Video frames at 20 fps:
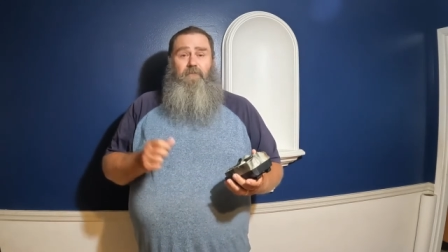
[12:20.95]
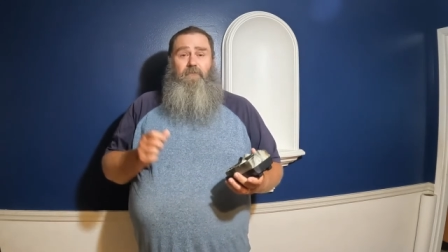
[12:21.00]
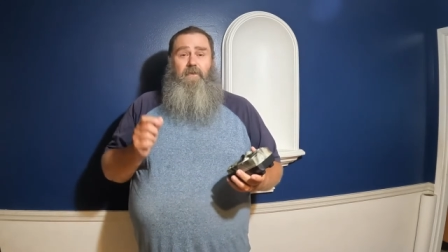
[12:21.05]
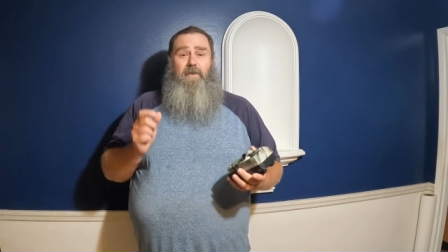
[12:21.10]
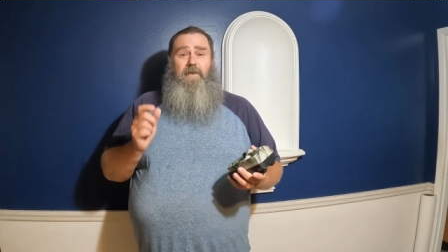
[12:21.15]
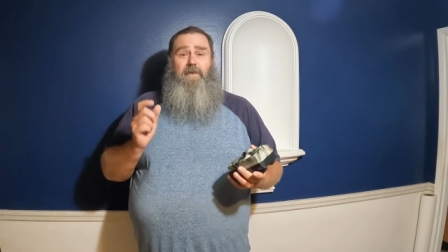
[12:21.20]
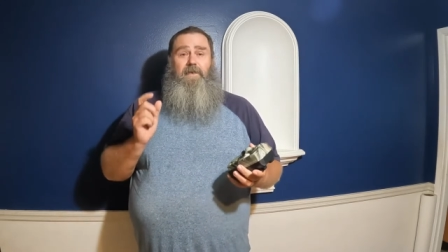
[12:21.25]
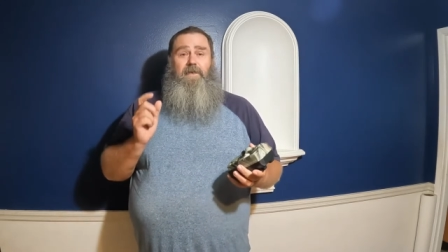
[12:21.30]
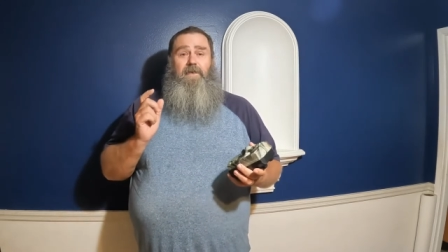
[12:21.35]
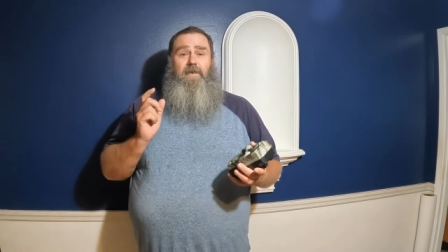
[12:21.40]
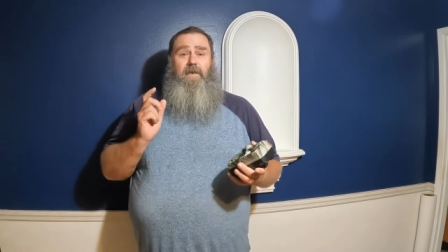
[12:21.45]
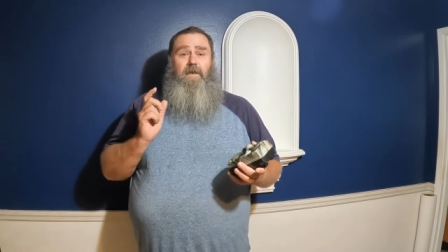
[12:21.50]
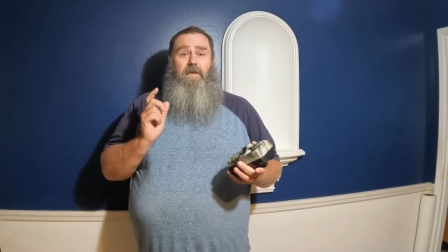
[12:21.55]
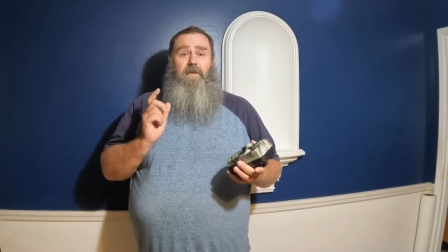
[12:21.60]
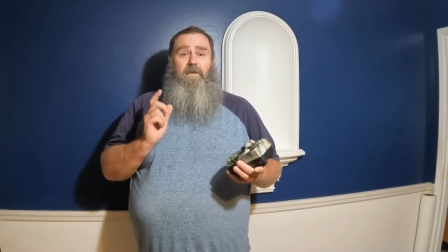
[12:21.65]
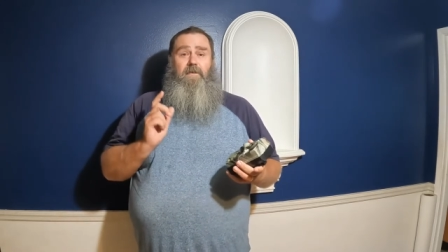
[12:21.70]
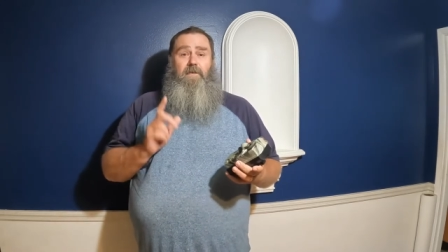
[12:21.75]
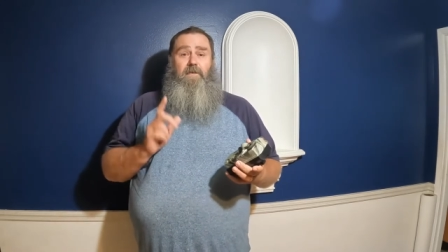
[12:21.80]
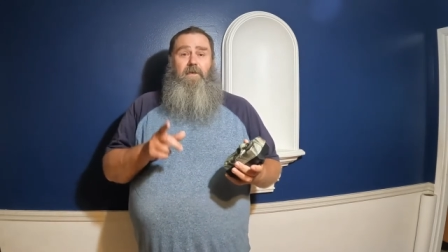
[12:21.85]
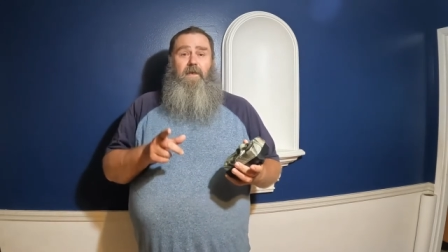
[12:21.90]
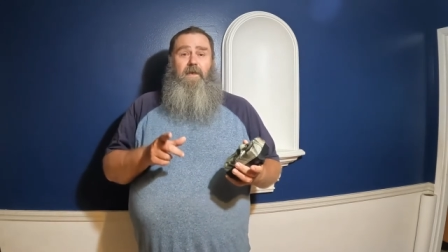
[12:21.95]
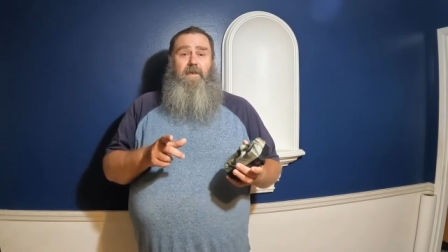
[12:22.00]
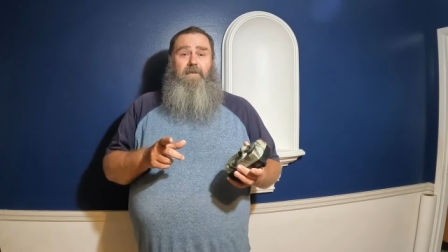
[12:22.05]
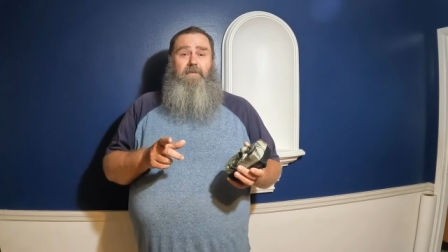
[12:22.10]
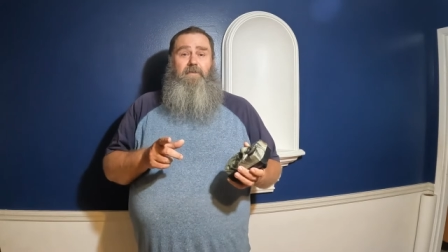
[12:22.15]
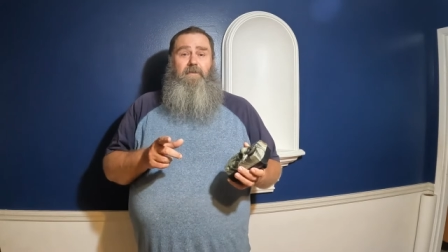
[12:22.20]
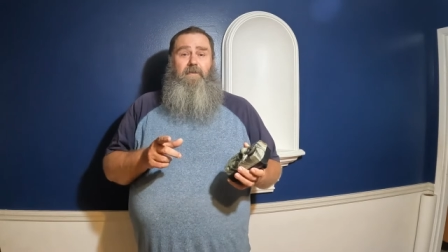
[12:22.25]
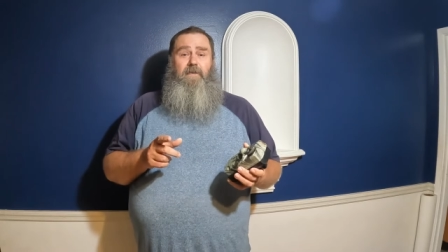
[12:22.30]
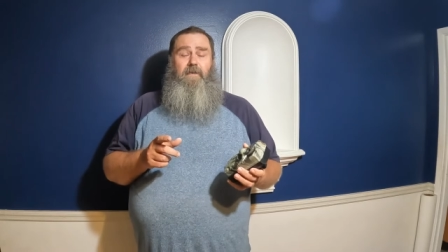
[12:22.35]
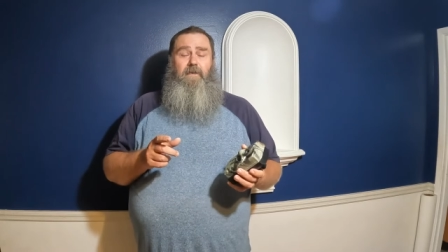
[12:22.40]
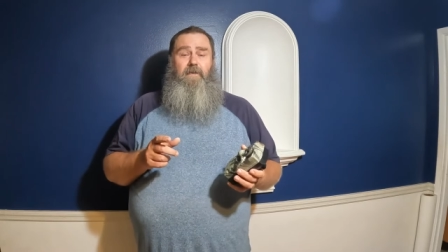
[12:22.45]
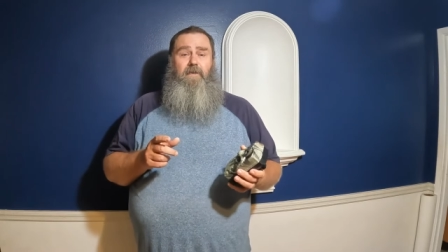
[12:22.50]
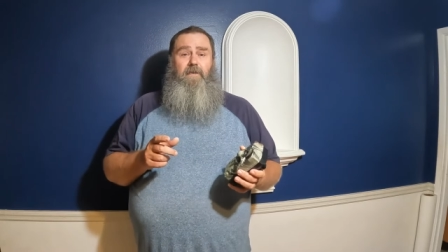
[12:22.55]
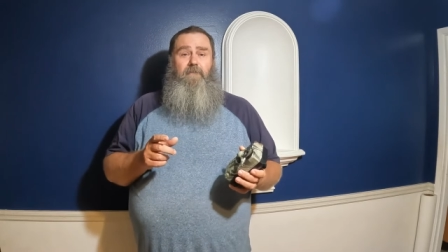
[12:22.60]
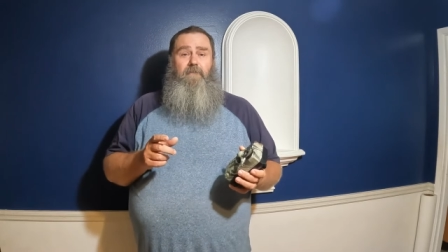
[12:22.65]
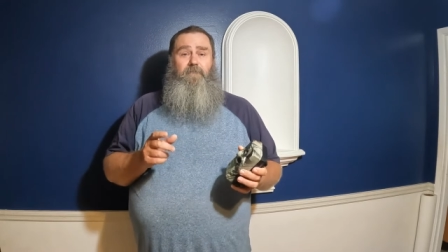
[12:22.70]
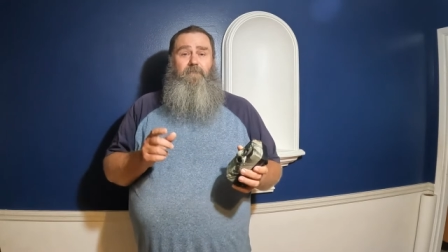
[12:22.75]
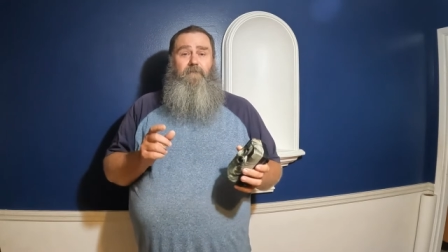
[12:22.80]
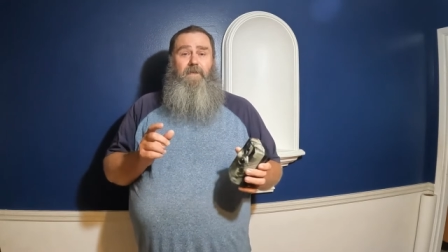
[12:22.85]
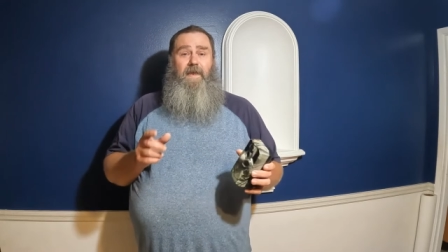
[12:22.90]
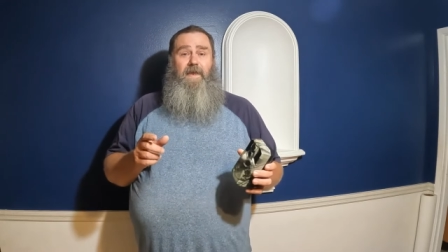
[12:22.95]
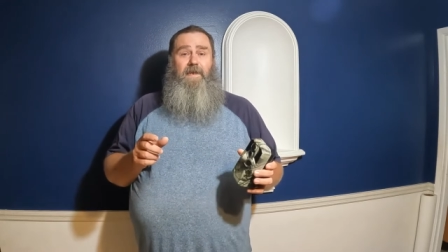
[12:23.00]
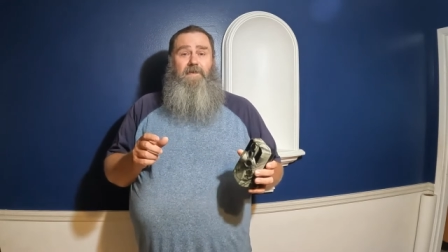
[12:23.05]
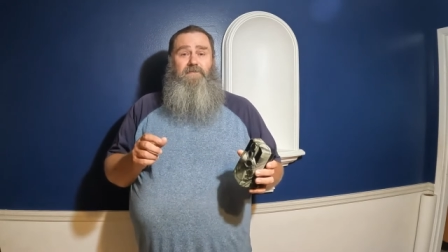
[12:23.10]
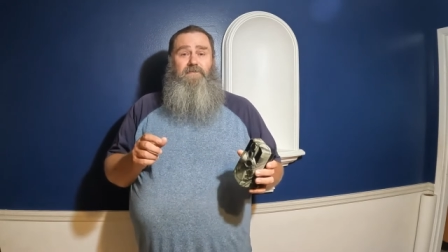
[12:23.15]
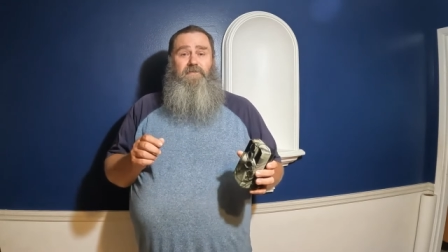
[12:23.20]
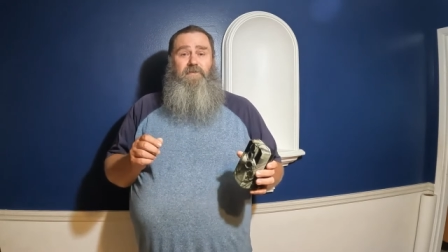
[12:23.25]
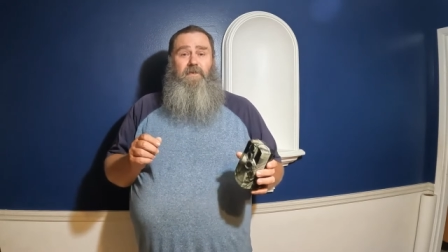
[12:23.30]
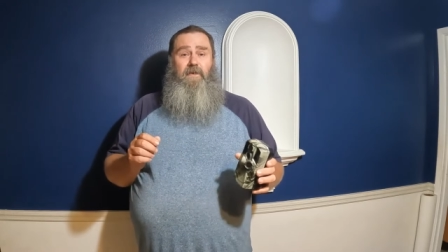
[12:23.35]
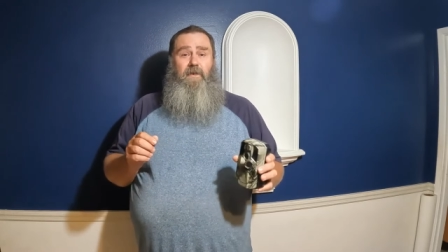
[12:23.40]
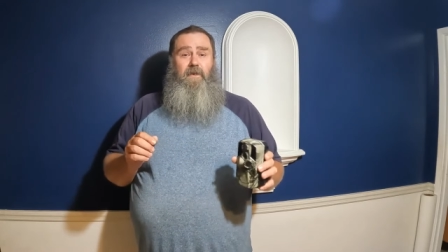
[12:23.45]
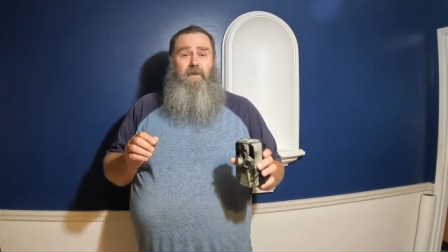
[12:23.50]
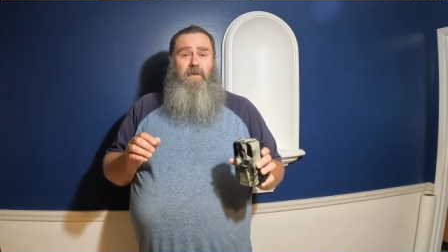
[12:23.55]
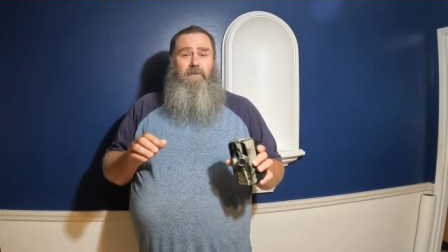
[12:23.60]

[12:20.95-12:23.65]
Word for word: The night flash,